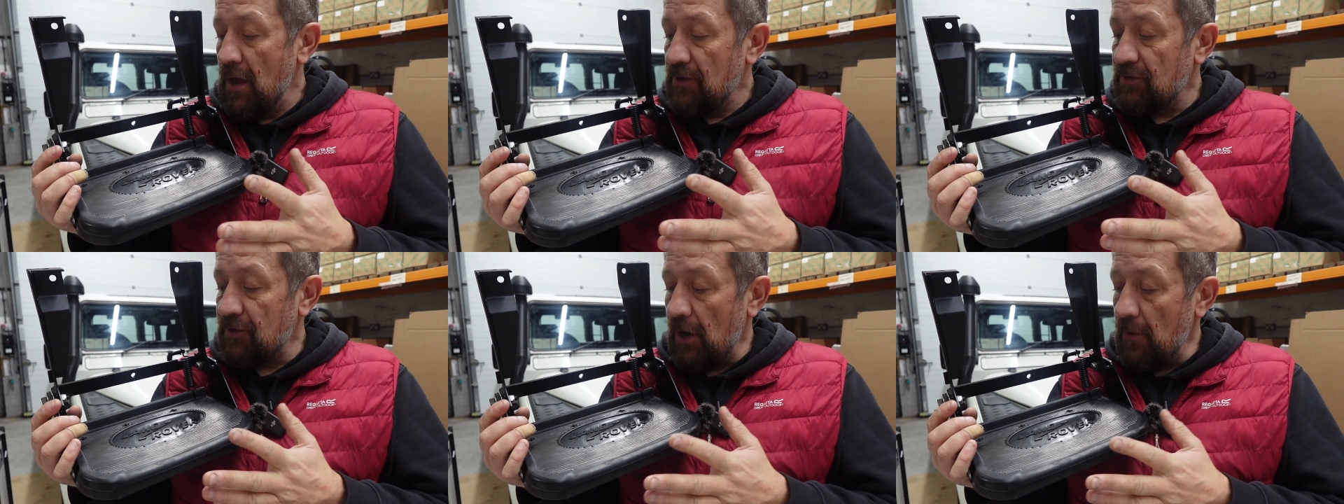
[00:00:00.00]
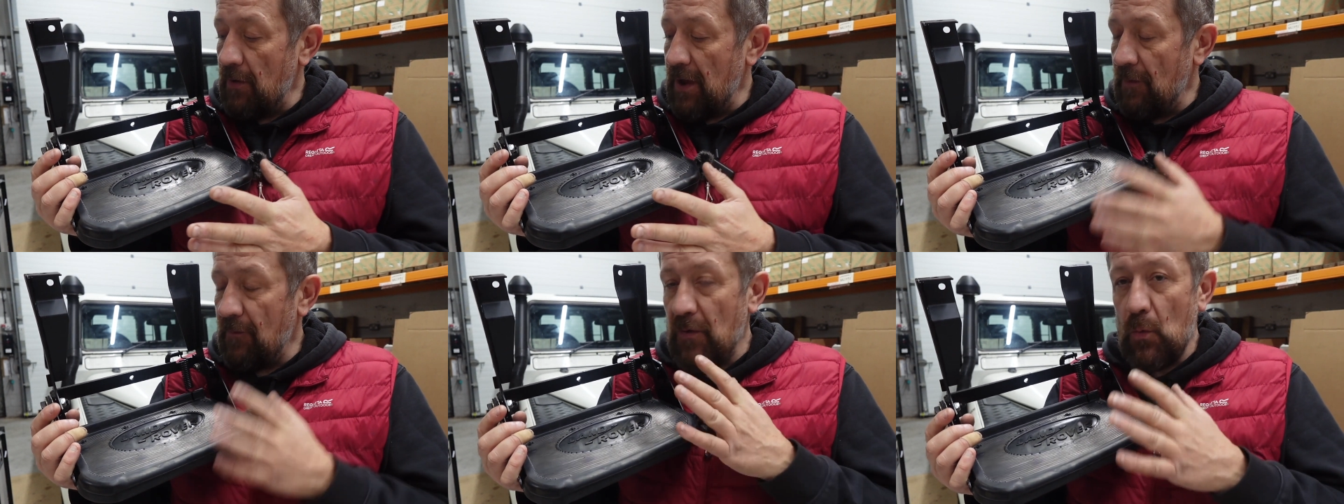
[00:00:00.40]
So
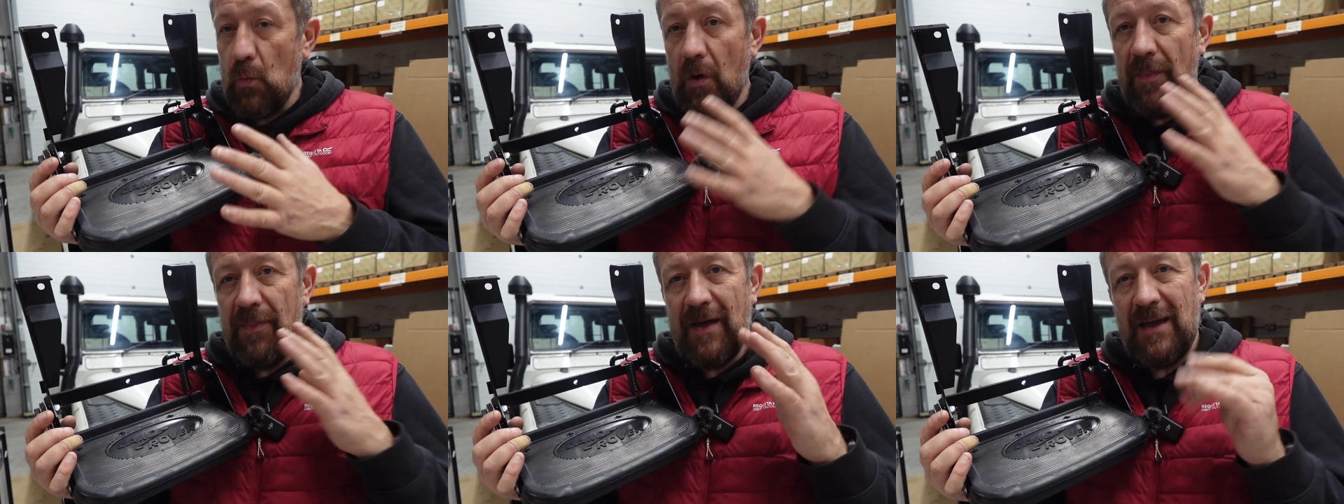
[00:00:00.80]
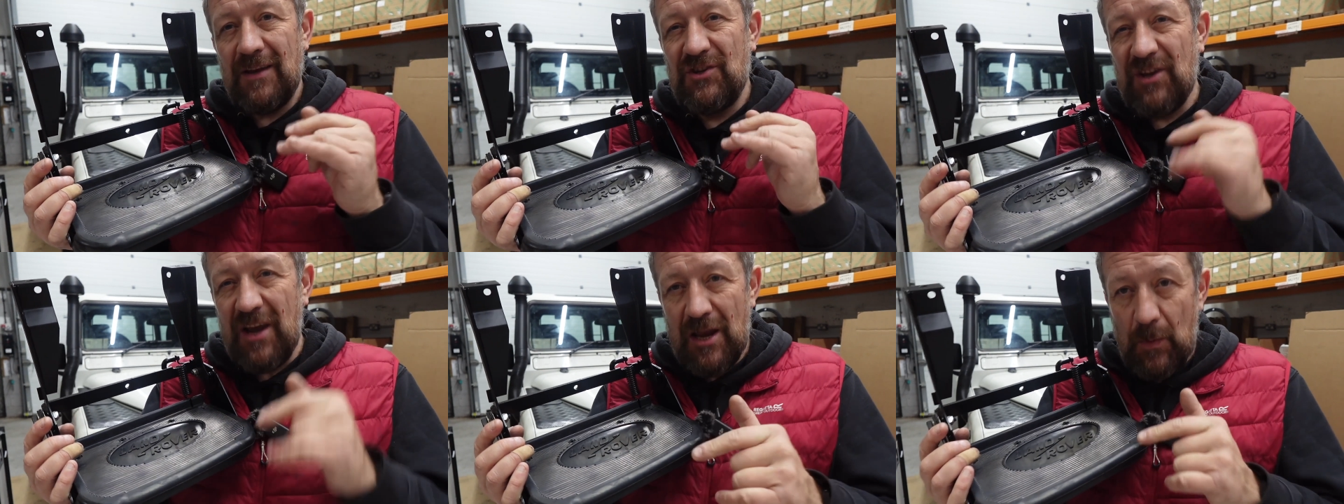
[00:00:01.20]
if you want
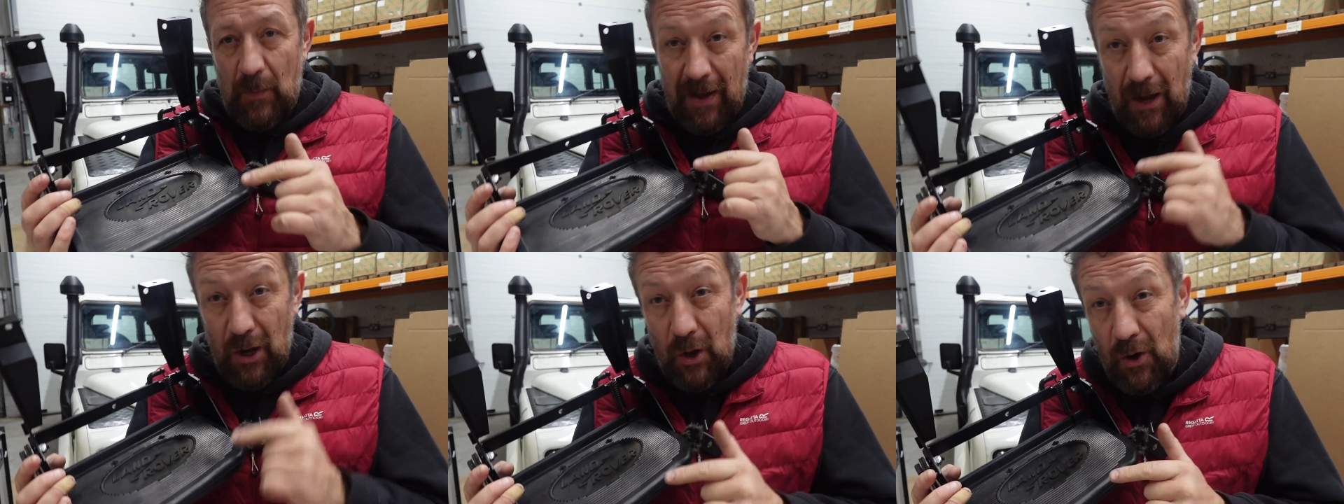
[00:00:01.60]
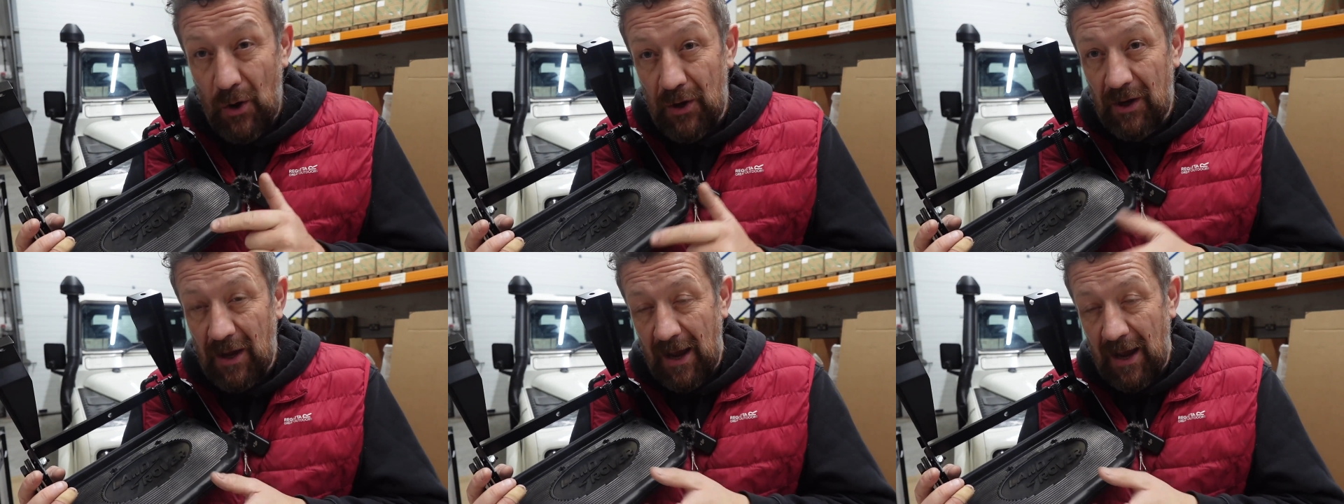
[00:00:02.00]
that genuine look,